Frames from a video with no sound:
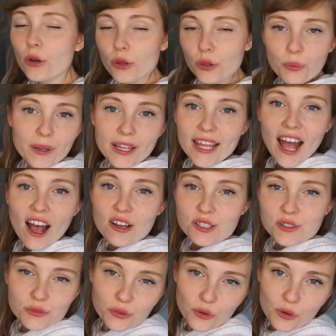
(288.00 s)
3 out
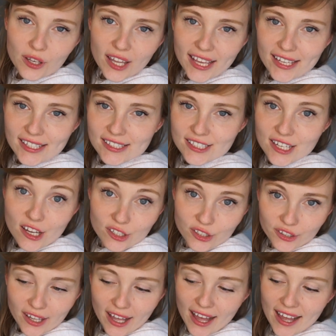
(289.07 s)
of 4 layers done, you
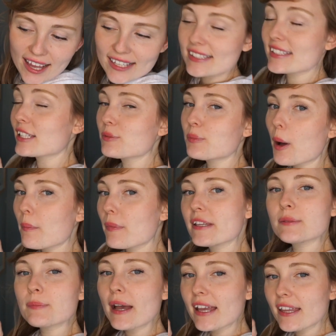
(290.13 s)
guys. Let's pop
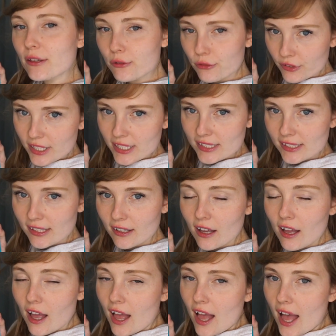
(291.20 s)
this back in the freezer
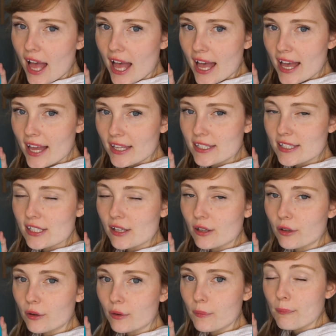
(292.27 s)
and
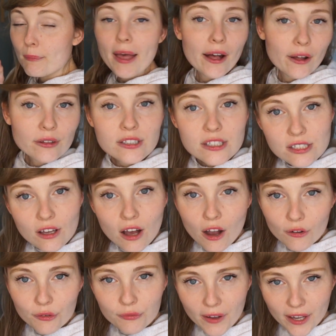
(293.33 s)
melt
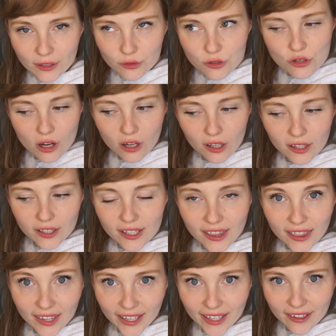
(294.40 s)
our final chocolate
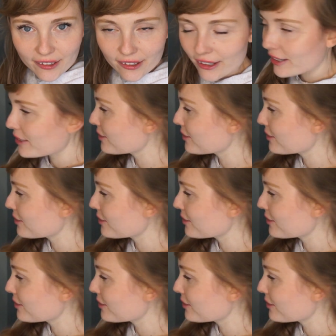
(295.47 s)
layer.